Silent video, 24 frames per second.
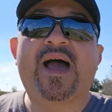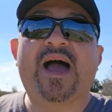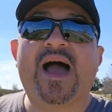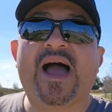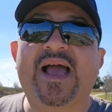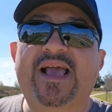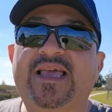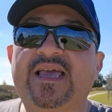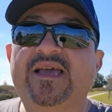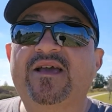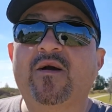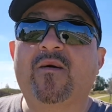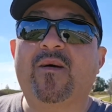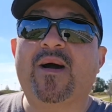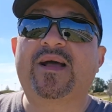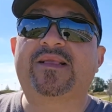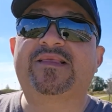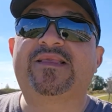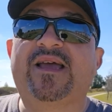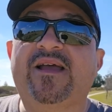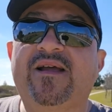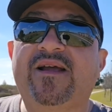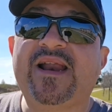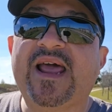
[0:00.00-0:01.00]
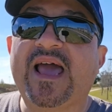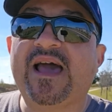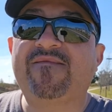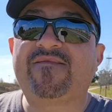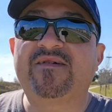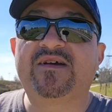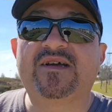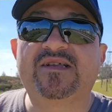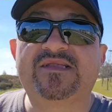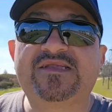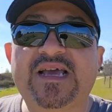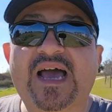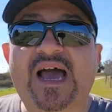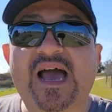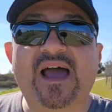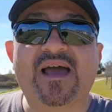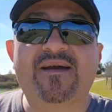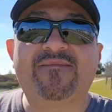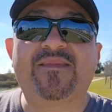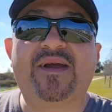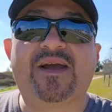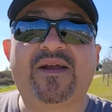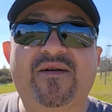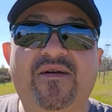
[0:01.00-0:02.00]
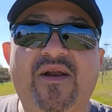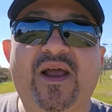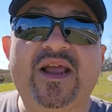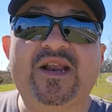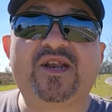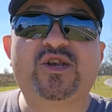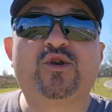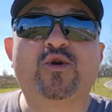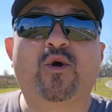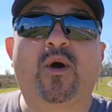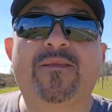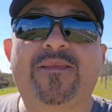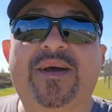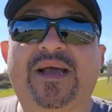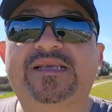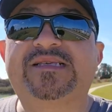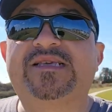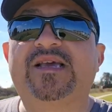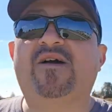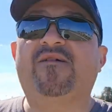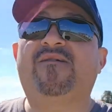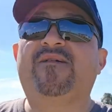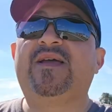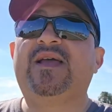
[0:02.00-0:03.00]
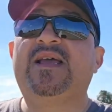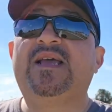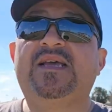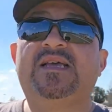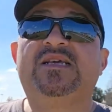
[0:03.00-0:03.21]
I can go out there and have a good time and enjoy myself.